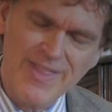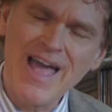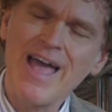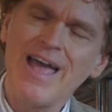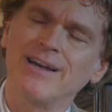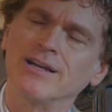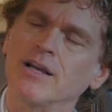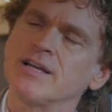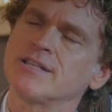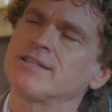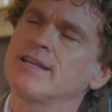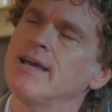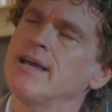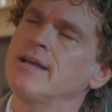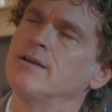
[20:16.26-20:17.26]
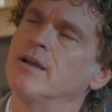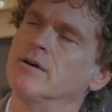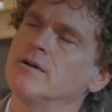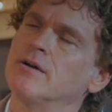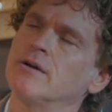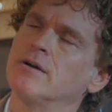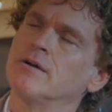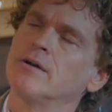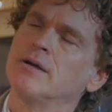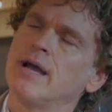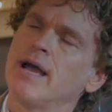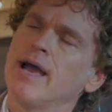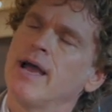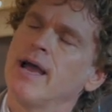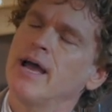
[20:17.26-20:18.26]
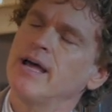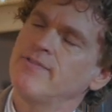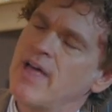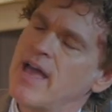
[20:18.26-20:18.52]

then, listen, and